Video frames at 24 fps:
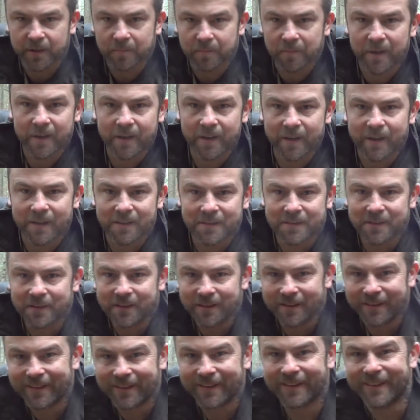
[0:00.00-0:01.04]
in my ass,
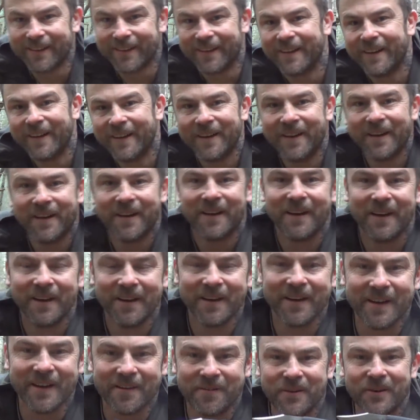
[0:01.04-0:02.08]

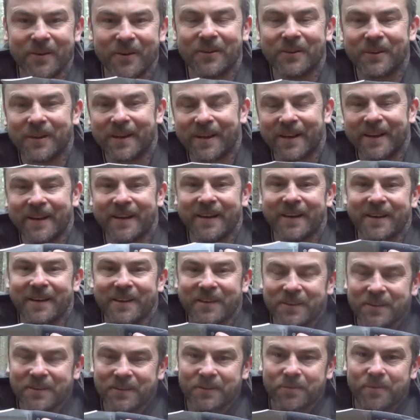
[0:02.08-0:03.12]
if you don't like
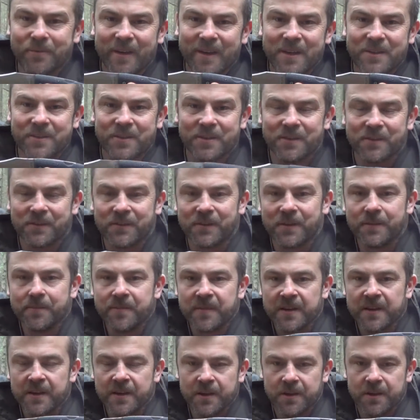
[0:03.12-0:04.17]
serrations,
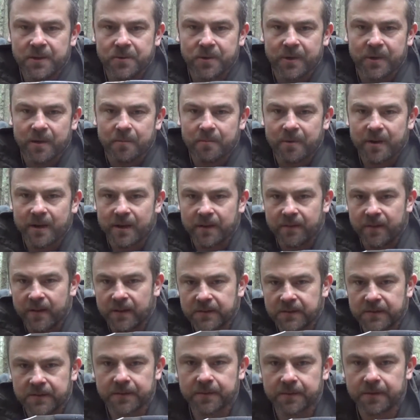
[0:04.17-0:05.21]
you can buy
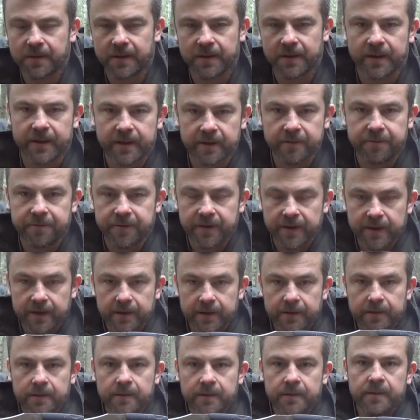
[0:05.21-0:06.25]
this knife in
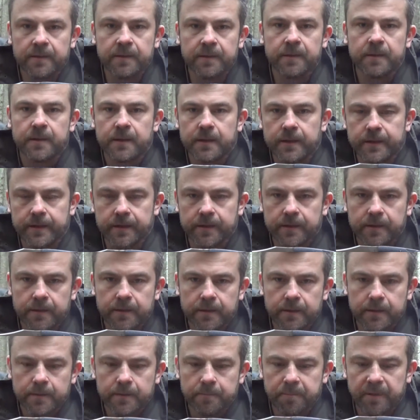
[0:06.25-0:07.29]
the
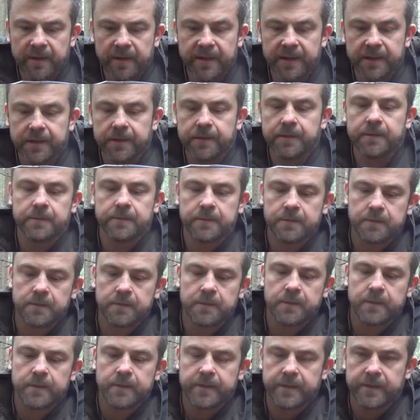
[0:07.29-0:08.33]
plain
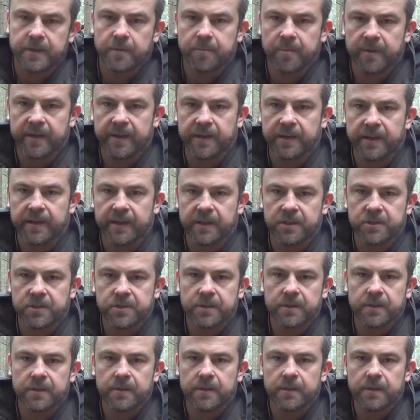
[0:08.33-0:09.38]

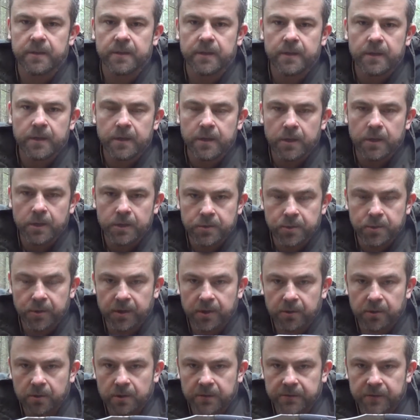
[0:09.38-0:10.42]
edge. You
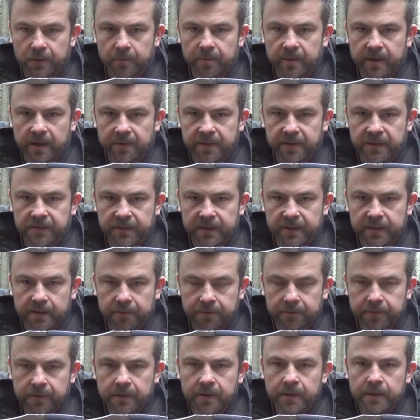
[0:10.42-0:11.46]
can also buy this
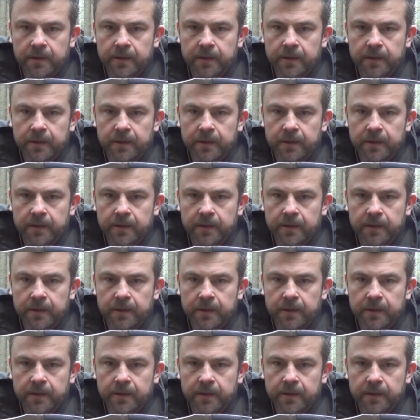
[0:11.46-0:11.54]
knife